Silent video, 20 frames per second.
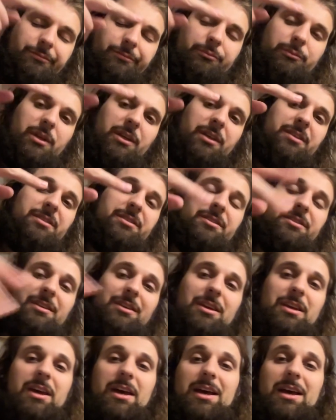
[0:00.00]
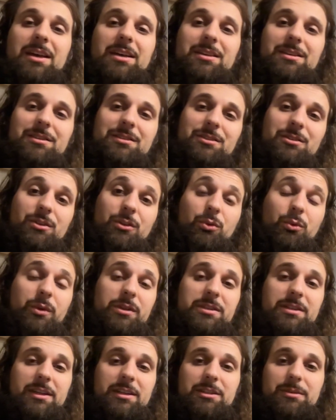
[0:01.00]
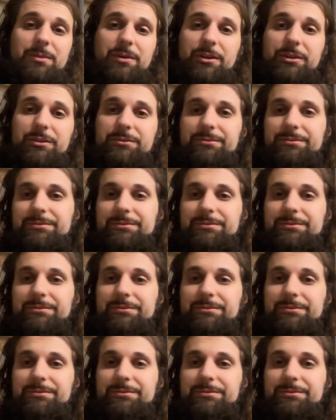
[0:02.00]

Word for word: Peace. See you guys on Wednesday tomorrow.